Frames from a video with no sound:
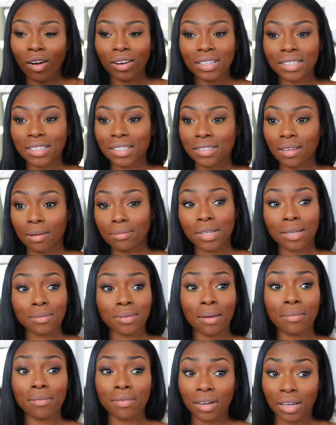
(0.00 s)
Honestly,
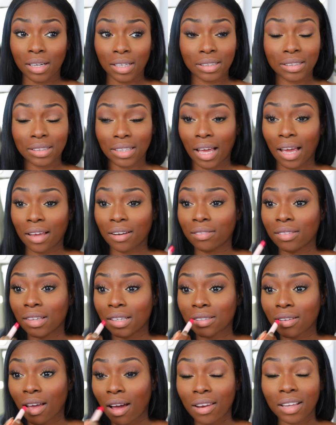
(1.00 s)
sometimes I'm really scared of
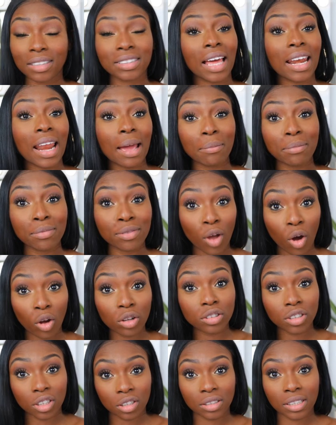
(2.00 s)
these colors and I'm
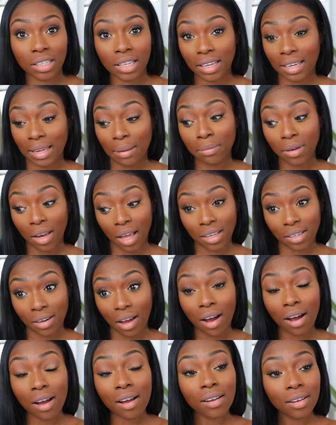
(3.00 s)
not using a lip
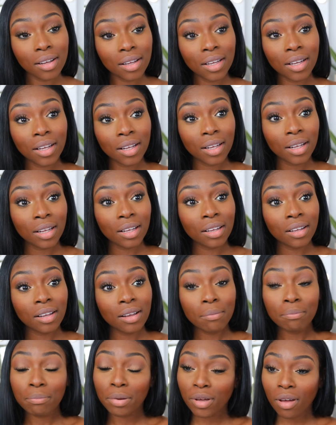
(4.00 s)
liner
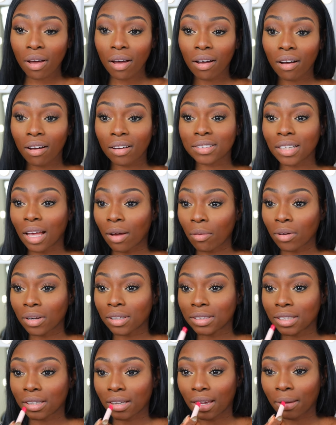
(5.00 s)
because I
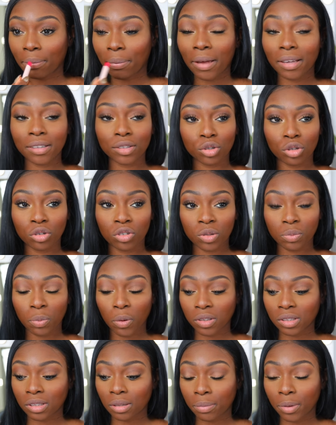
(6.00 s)
wanted to keep it as true as
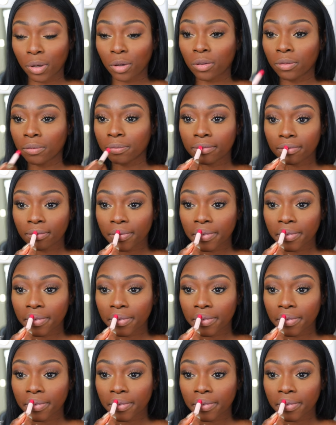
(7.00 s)
possible.